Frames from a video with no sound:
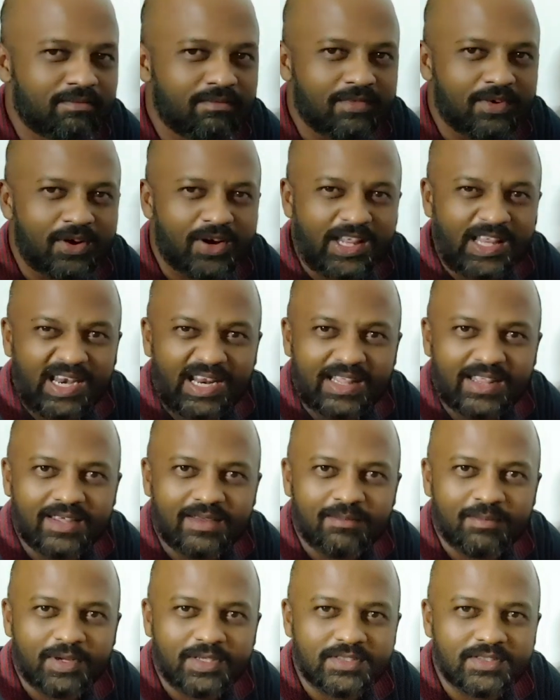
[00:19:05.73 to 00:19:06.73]

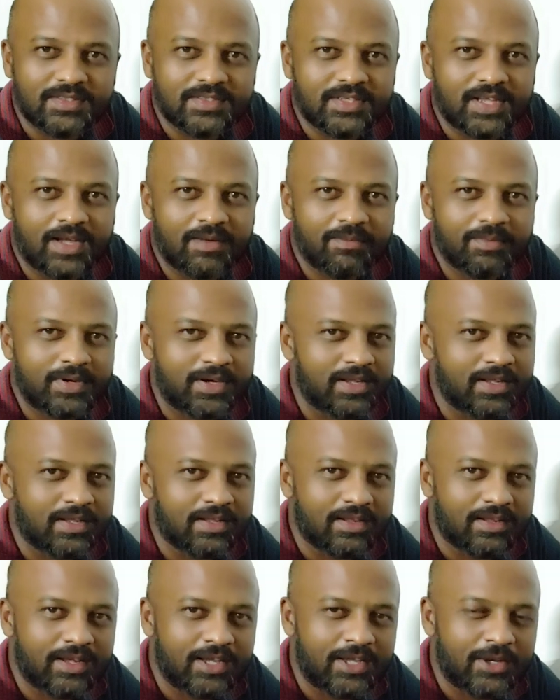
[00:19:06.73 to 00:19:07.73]
Nothing much is
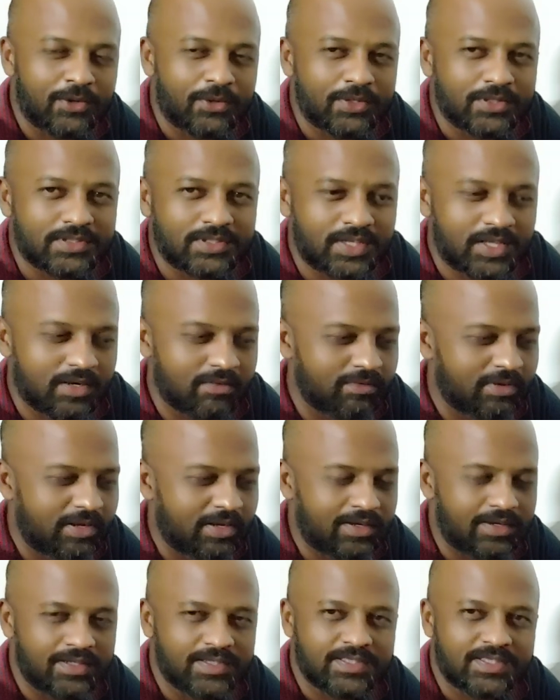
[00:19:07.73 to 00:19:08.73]
happening. Hero is there,
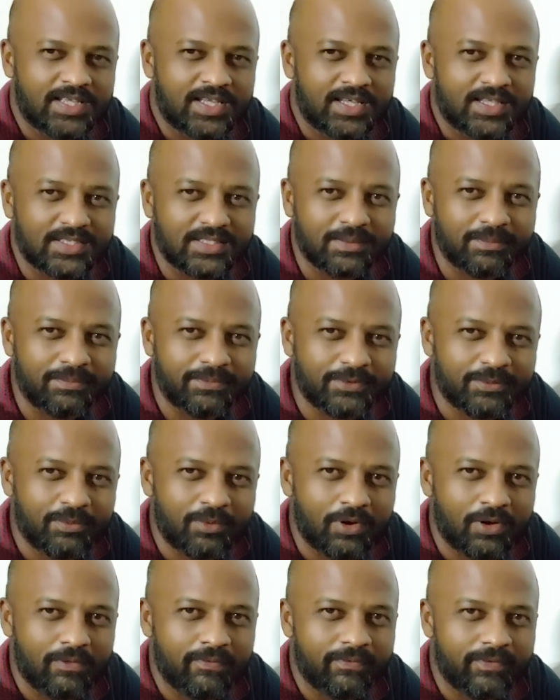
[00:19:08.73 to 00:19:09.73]
villain is there. There's a
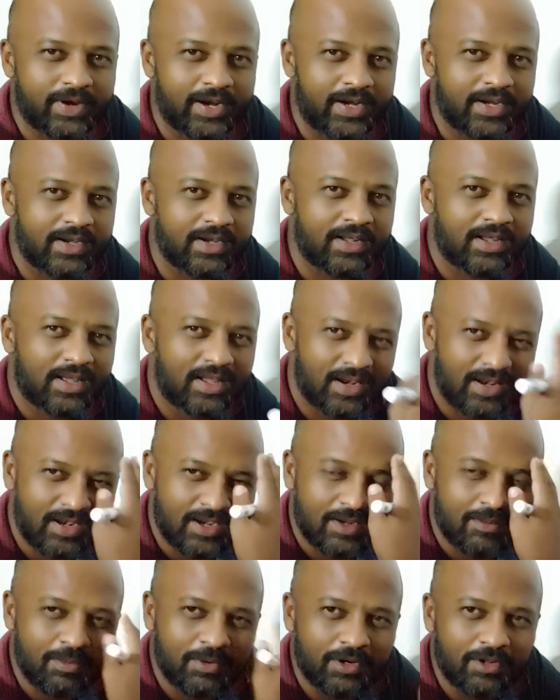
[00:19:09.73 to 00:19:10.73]
small fight,
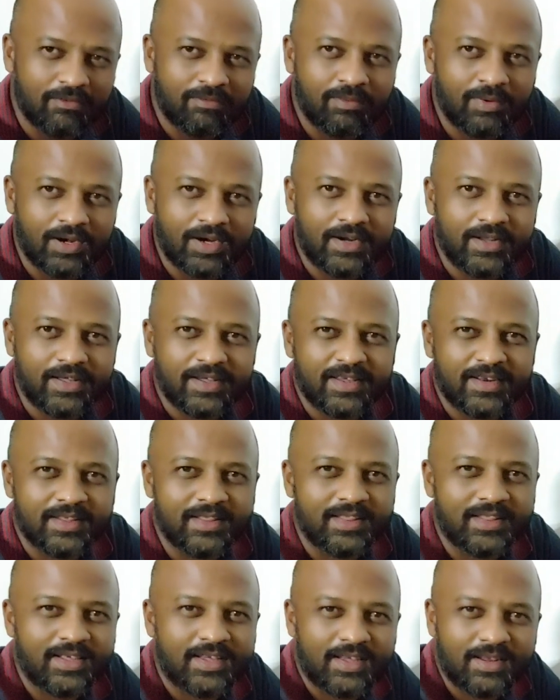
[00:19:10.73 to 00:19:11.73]
little bit of blood here
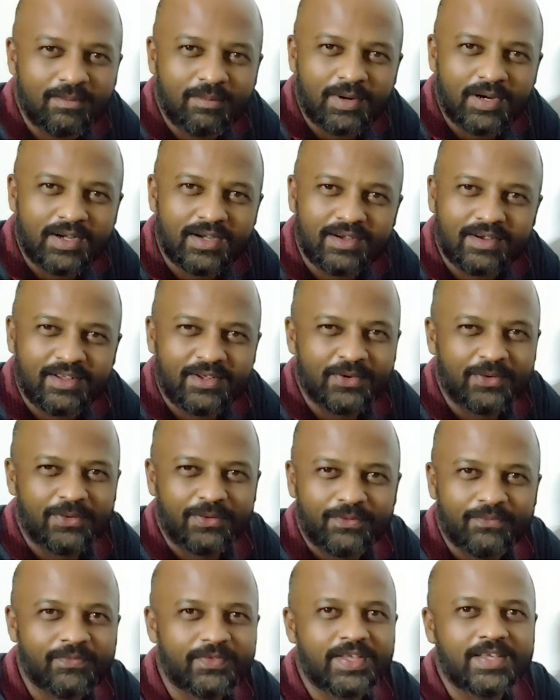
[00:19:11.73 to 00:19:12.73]
and there, but
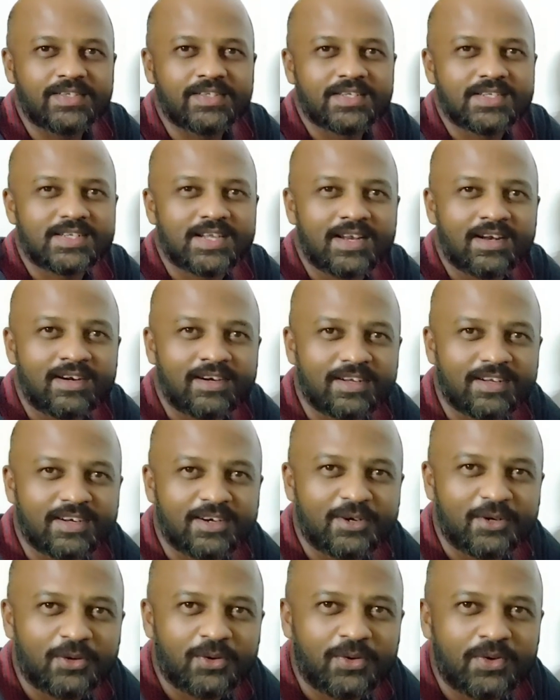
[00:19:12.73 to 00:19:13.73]
things are still under
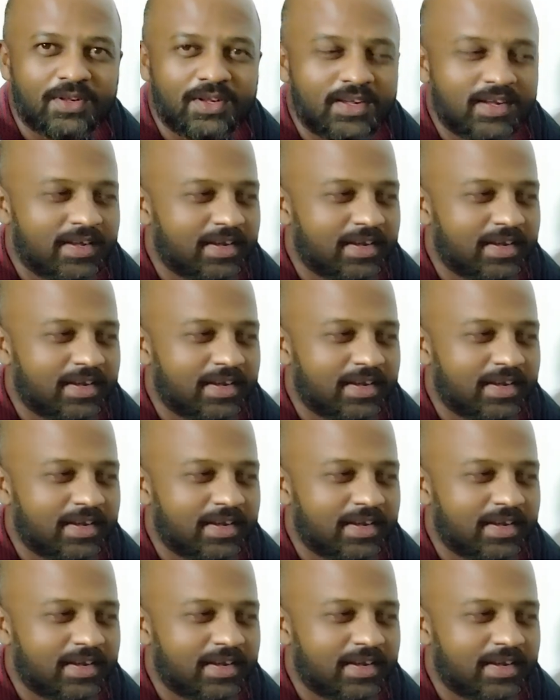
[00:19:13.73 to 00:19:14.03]
control.